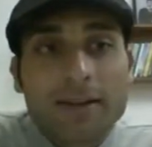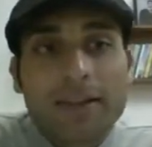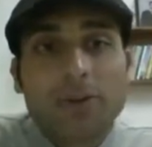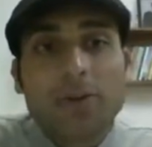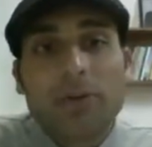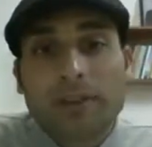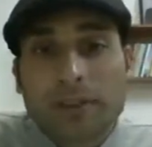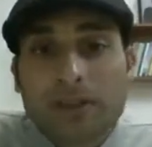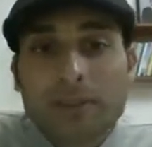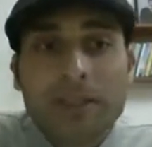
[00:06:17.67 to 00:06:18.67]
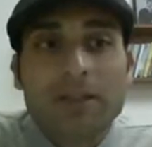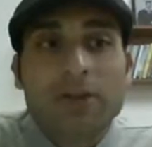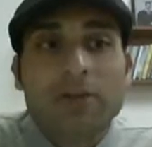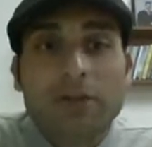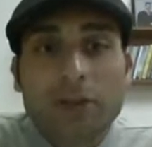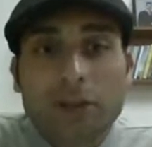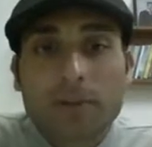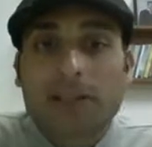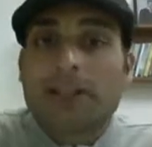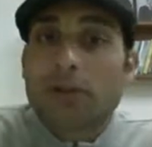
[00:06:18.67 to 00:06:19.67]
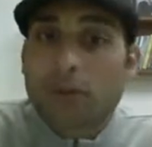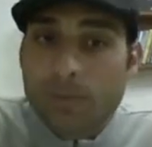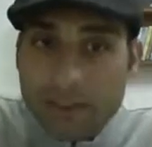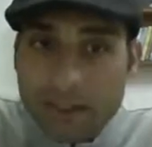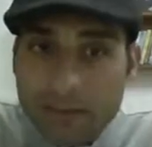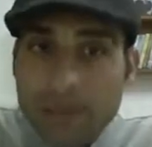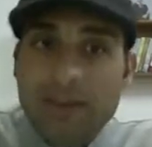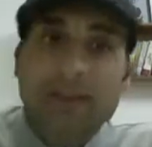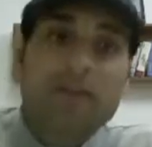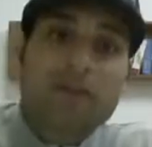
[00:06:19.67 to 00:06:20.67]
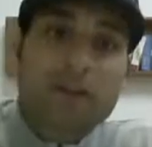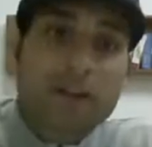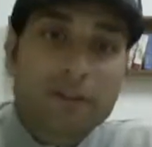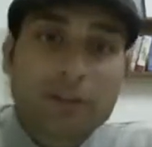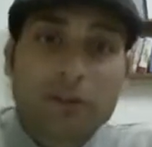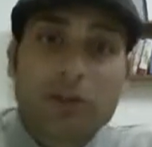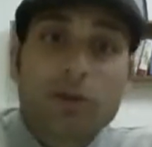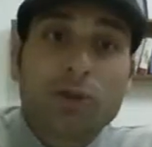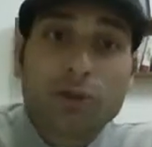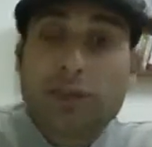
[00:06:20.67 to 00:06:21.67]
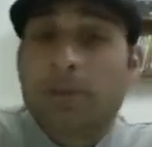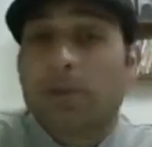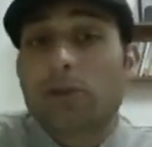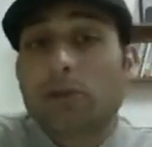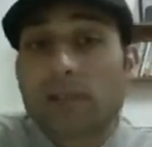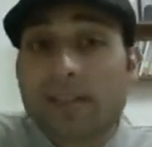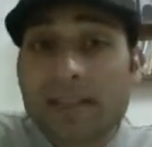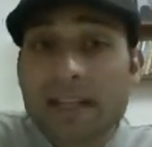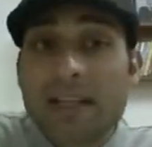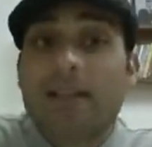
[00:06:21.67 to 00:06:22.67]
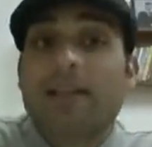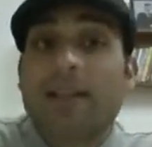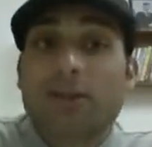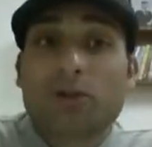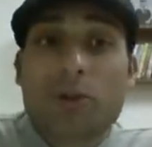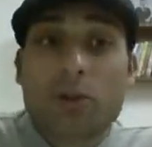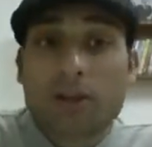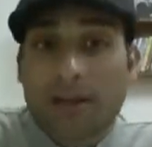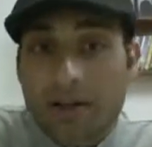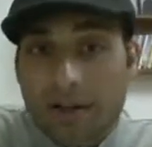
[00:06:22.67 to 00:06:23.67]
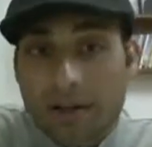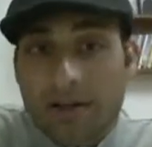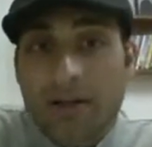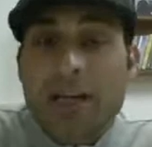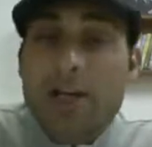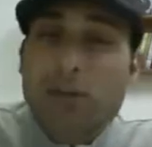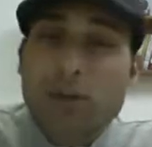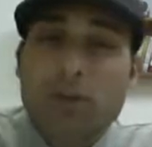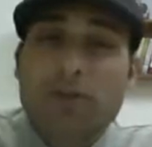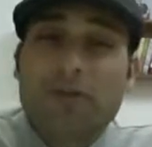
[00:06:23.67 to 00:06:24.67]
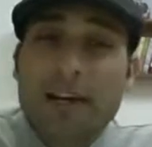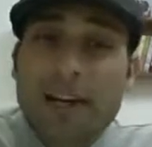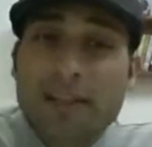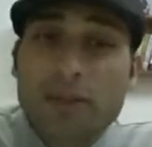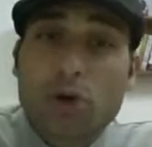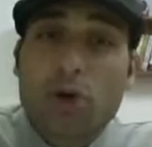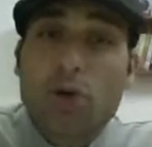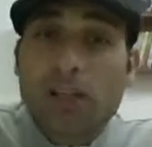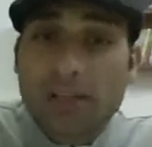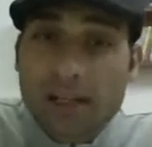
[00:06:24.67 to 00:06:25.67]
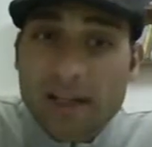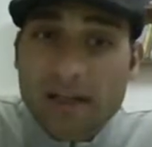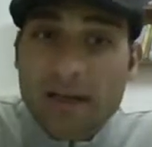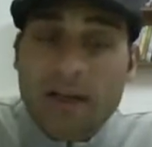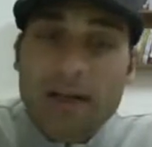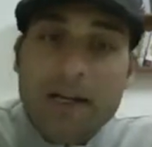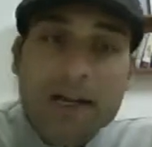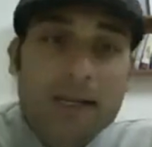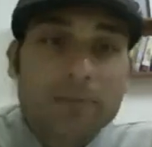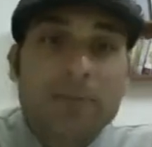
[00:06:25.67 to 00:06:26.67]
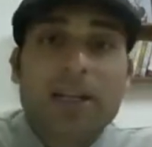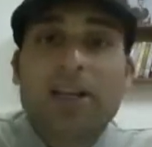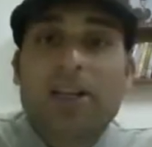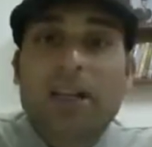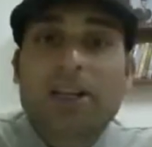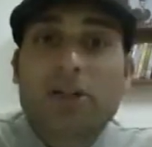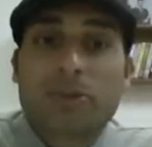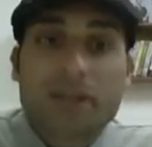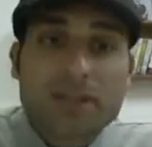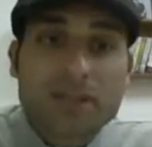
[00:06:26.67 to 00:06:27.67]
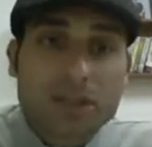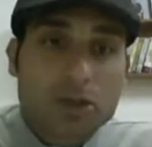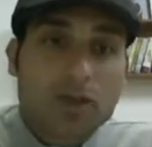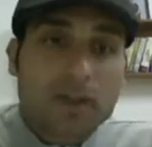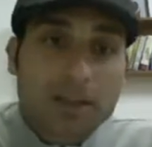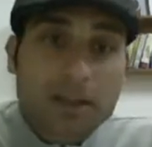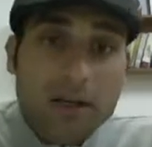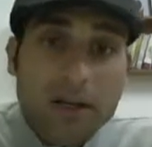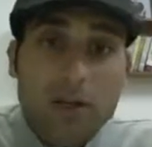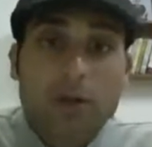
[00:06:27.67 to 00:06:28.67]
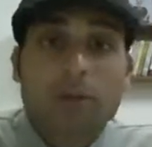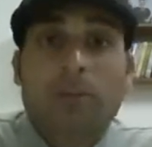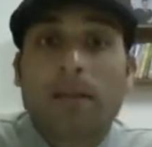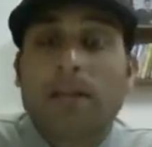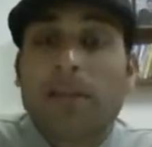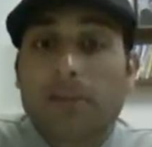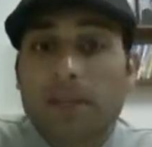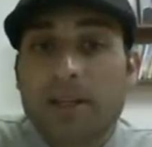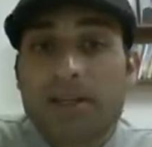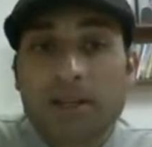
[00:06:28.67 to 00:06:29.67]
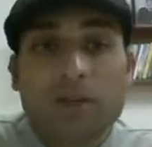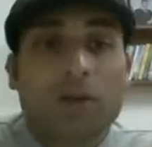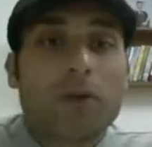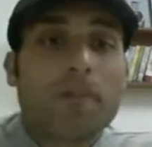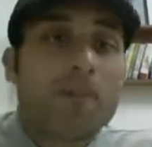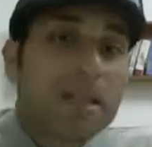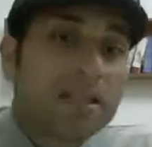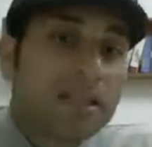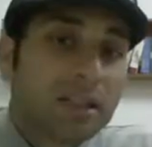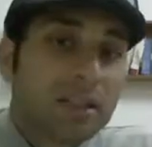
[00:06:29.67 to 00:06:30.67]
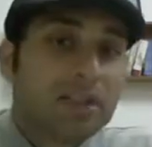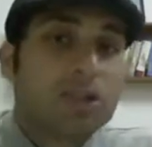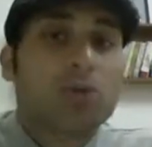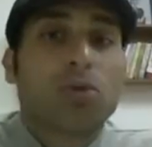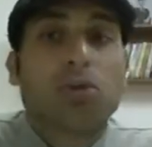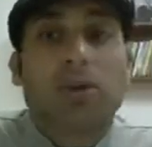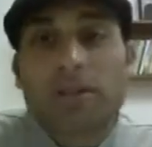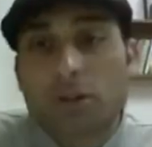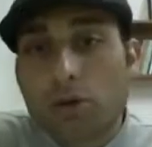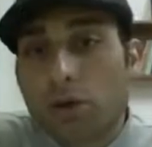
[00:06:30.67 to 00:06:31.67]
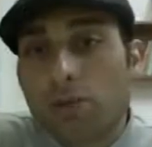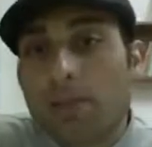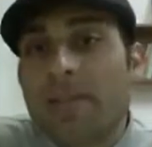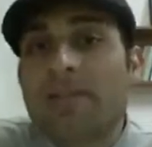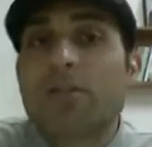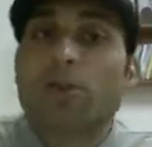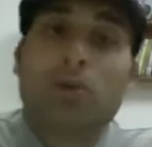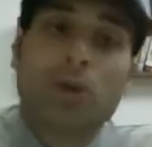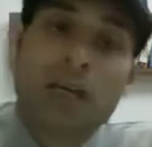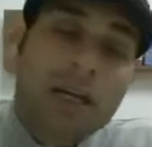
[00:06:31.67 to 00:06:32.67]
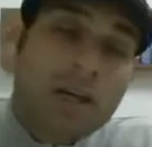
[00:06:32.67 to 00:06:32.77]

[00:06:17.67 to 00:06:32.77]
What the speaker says: you would be comfortable and you will be independent in 500 GODs, but you will still not own a car. You would find owning a car and paying the expenses of that car on a monthly basis, from maintenance to installments to,